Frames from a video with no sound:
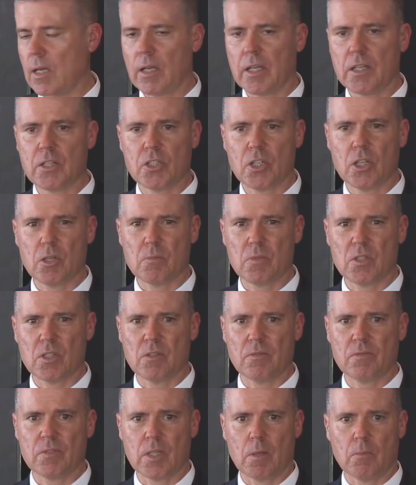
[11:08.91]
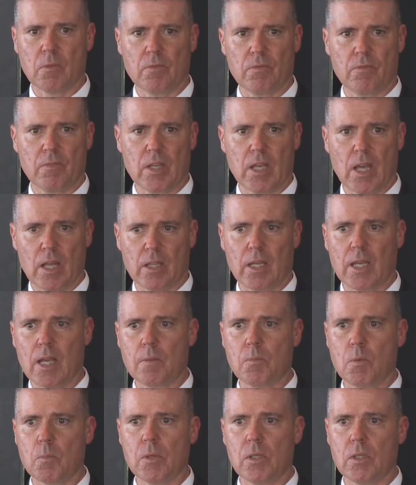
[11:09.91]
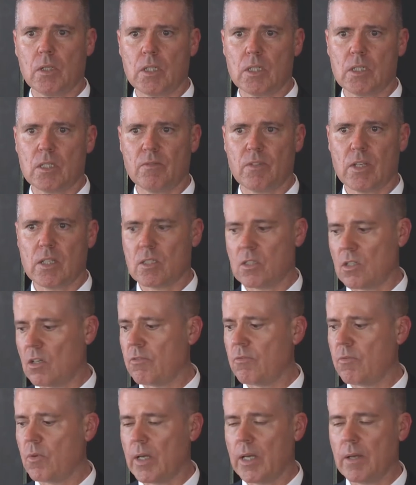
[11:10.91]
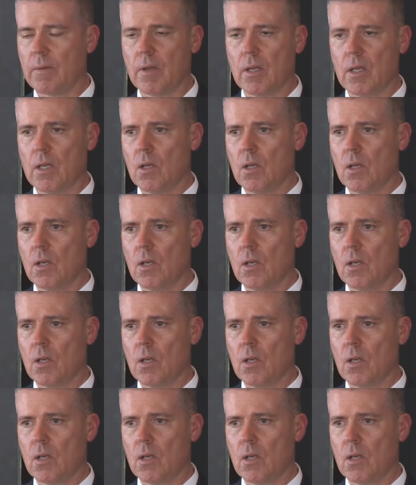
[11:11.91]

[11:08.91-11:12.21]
In terms of some of the other capabilities of our software,